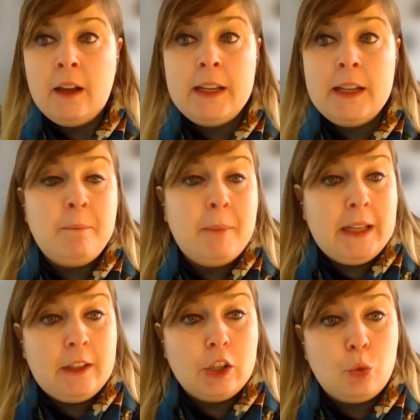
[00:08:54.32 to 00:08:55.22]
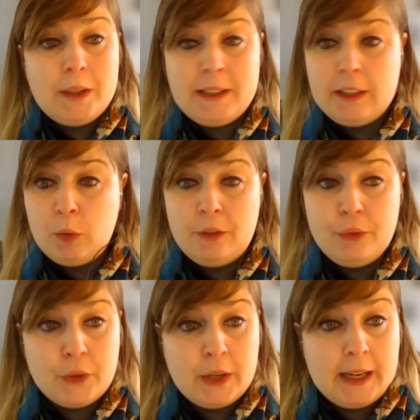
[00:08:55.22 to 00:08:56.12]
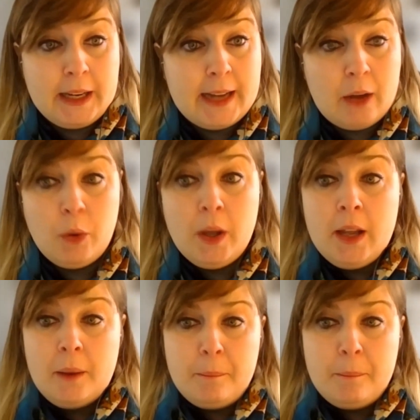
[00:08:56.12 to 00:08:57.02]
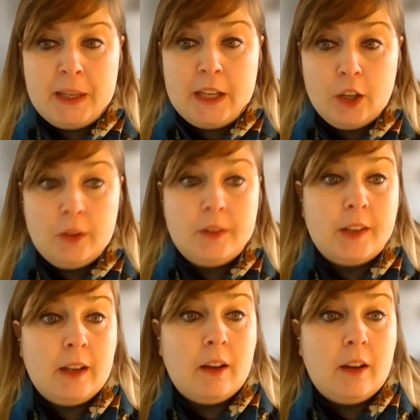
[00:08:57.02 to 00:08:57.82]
in mid-2023 now because